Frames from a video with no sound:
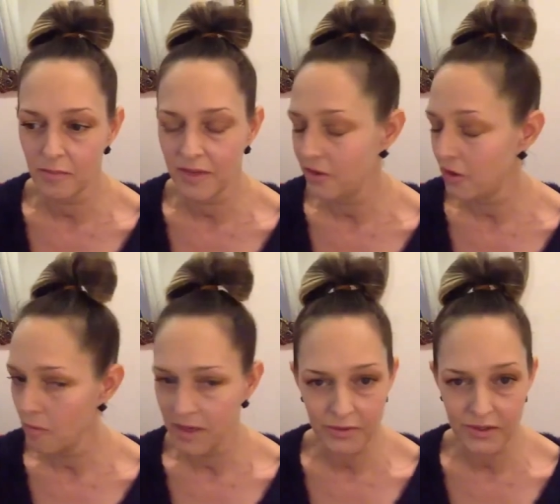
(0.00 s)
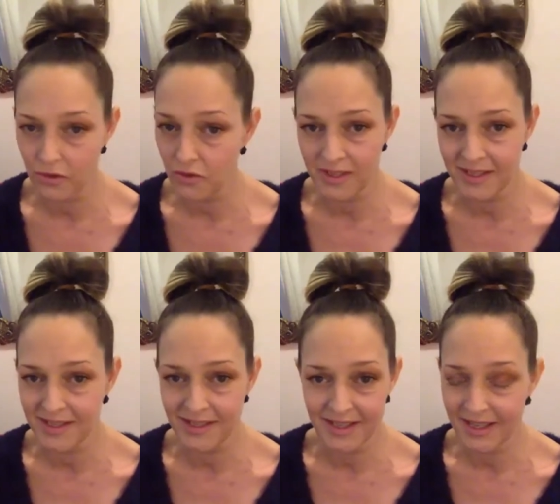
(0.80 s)
but nobody was social
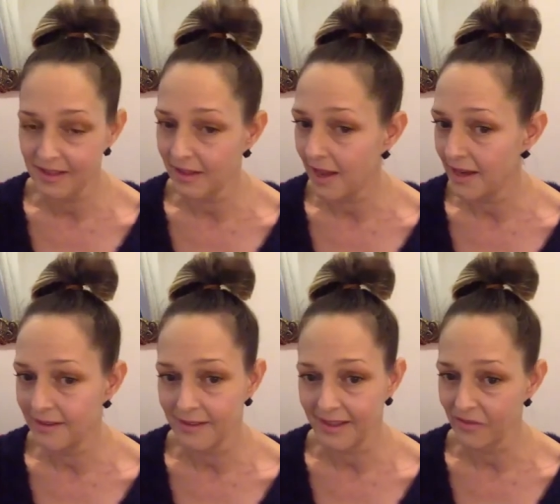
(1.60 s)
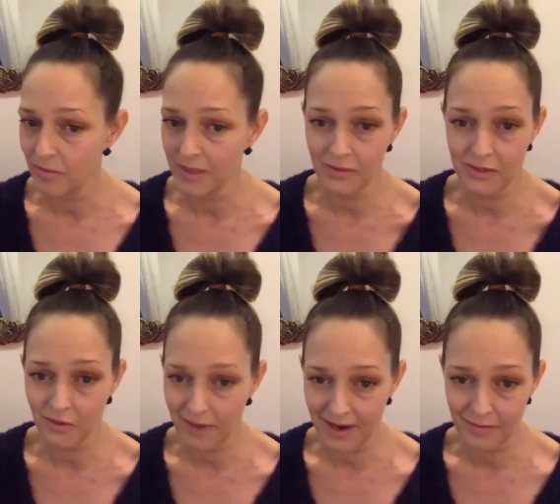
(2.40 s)
distancing in the line. Like everybody was
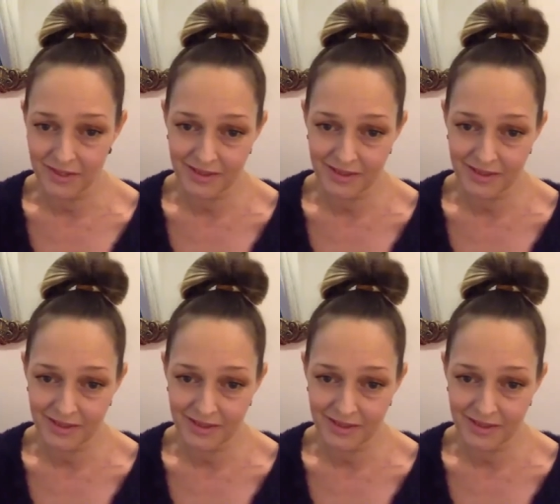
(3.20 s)
crammed.